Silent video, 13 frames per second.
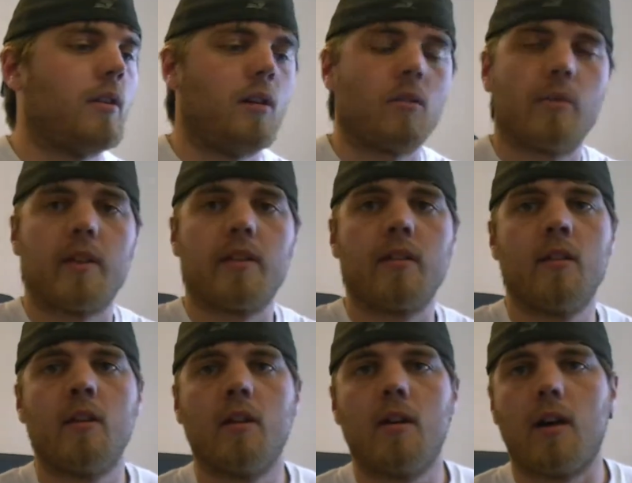along with
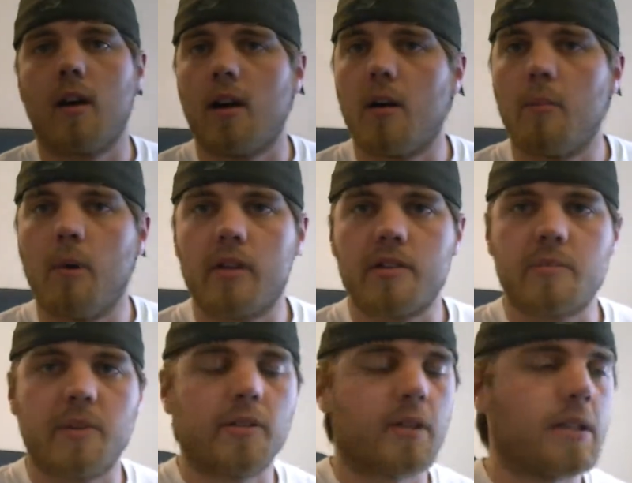Mother's
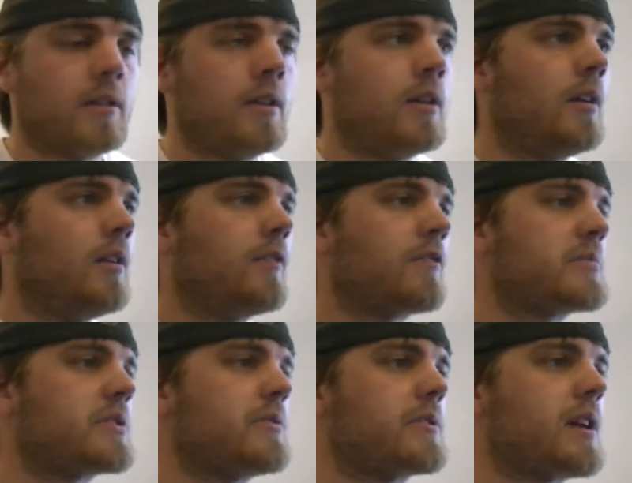Milk from
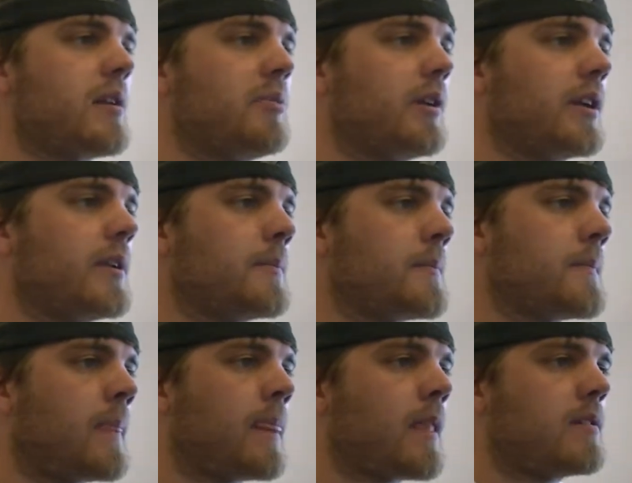Suicide Bunny.
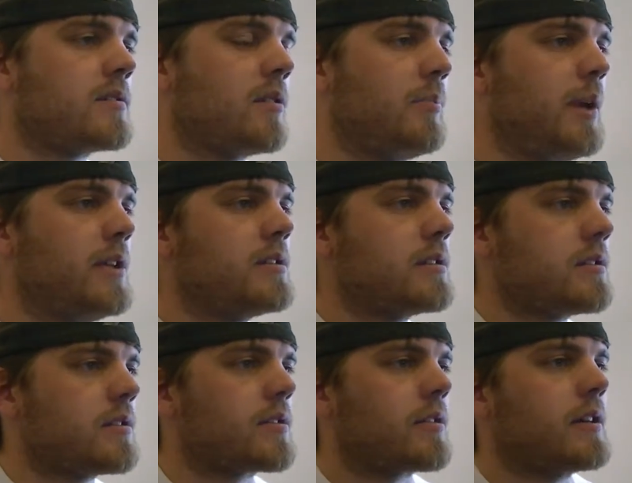So Peaches
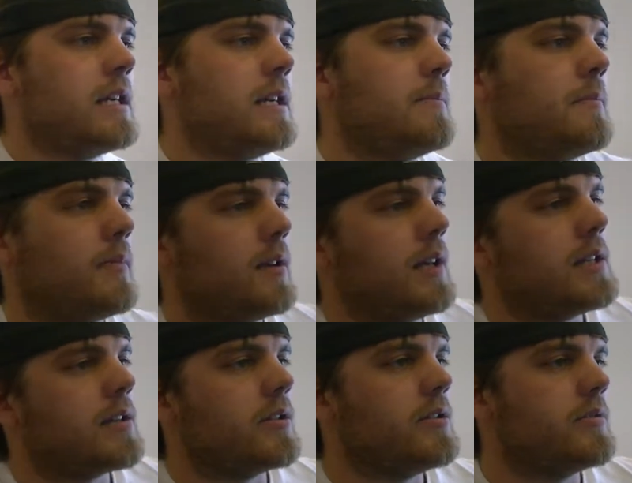and Scream
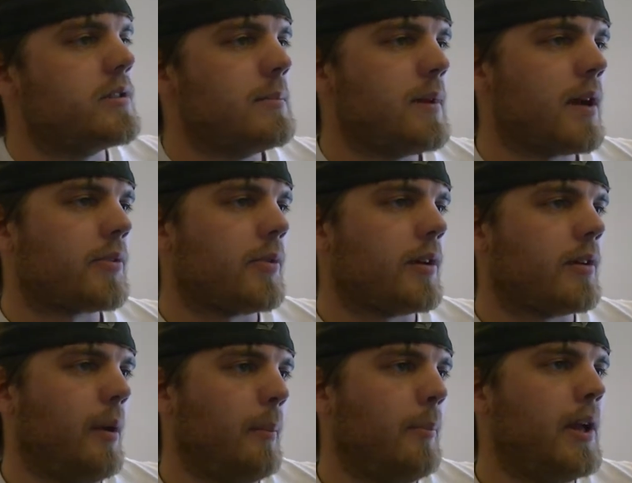is a juicy,
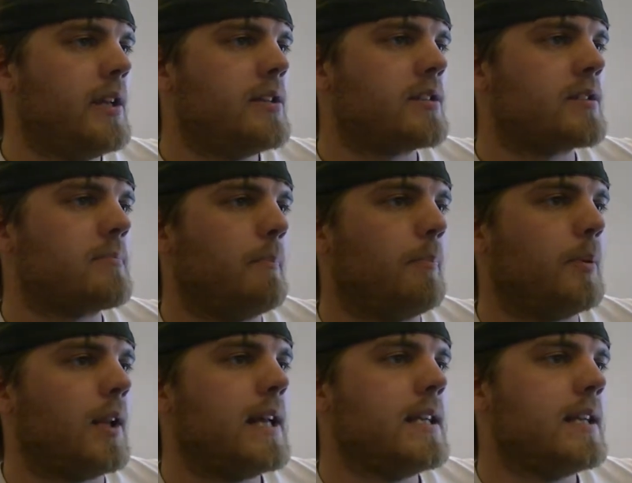mouth-watering peaches
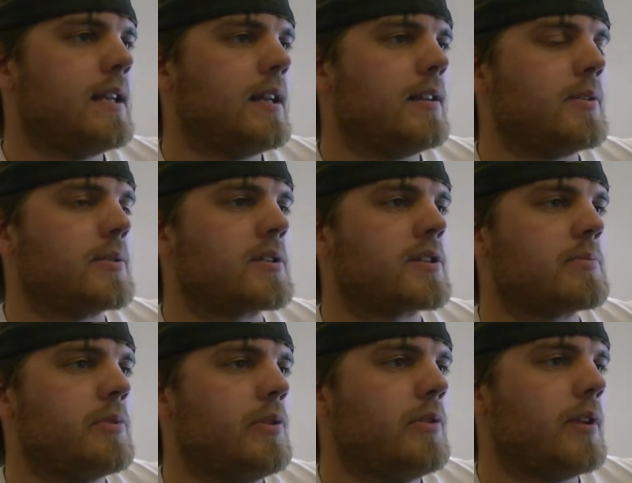blended into a
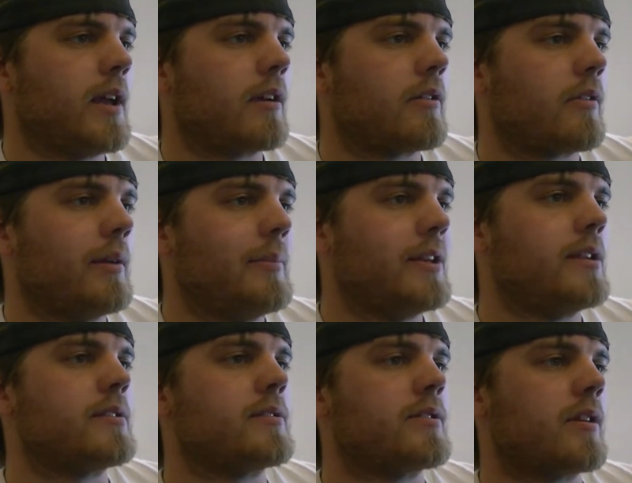smooth and creamy
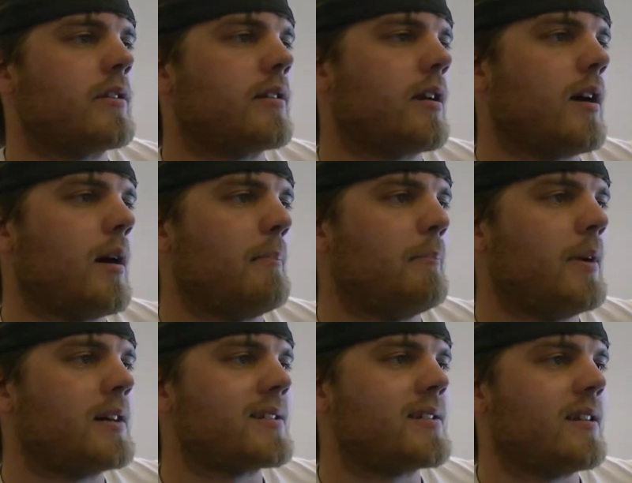dessert, a
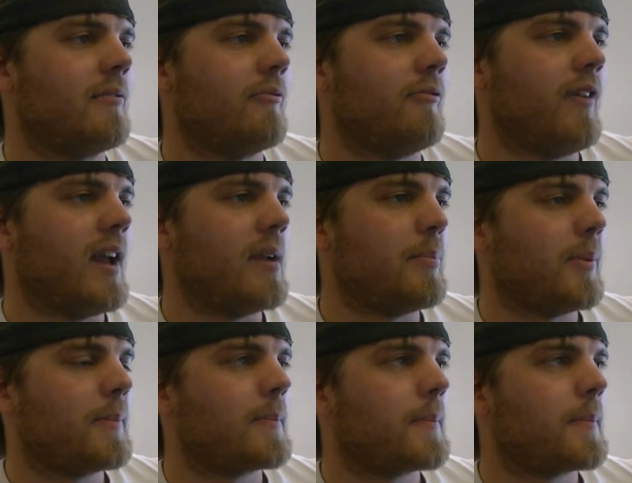must vape.